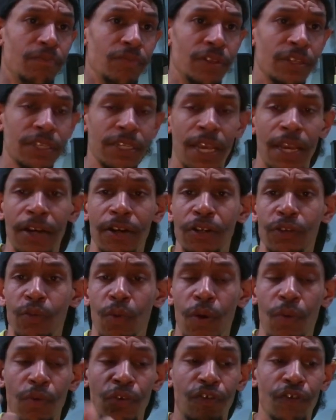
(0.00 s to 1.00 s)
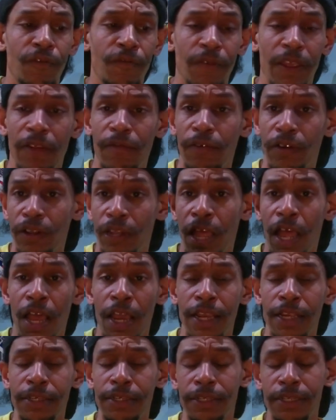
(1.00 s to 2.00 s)
desires, what was your favorite
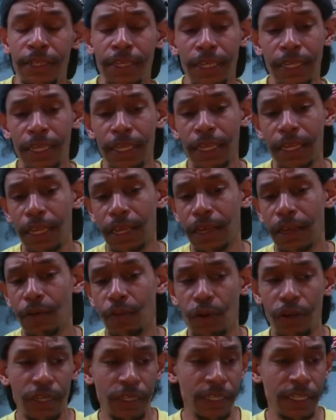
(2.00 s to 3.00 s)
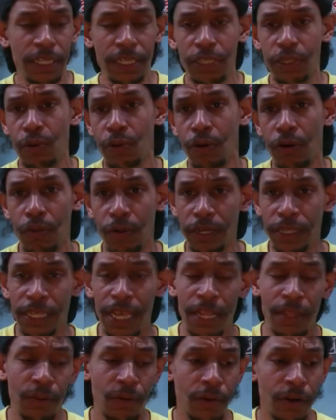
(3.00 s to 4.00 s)
lines, what is this lure, what is
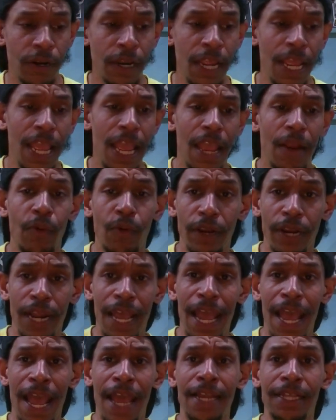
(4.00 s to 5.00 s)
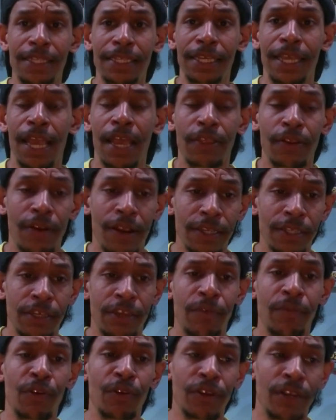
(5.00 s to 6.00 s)
that lure, and we're going to add it together as a
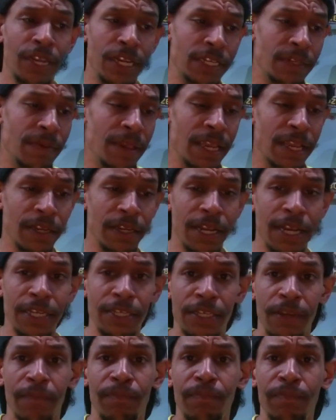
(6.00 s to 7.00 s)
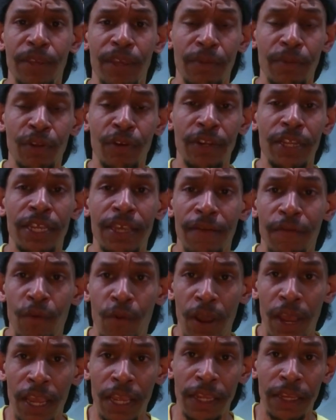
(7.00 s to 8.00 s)
community to make a nice community
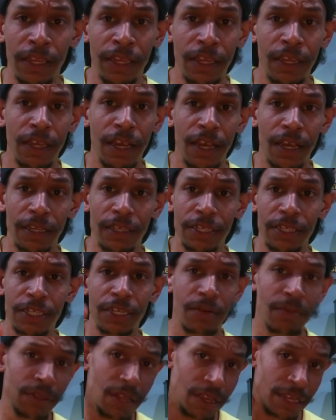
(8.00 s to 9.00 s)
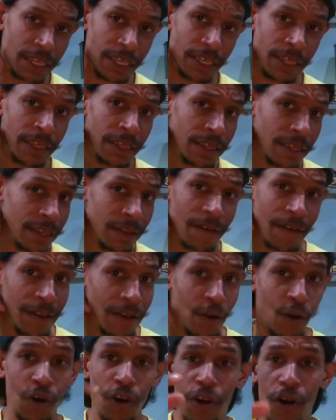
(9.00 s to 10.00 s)
giveaway to some lucky
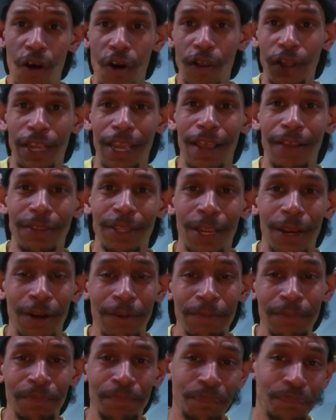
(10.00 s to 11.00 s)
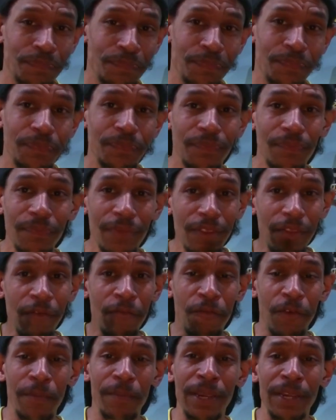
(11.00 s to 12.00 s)
hookaholic out there.
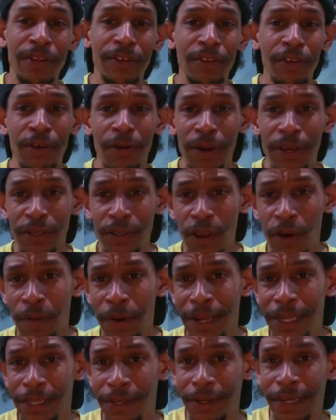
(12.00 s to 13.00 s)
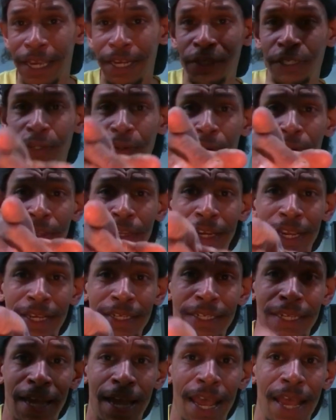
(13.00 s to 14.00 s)
From me to you, as always, I'll catch you on the
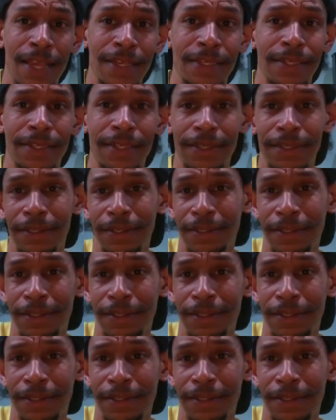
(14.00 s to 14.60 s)
next cast.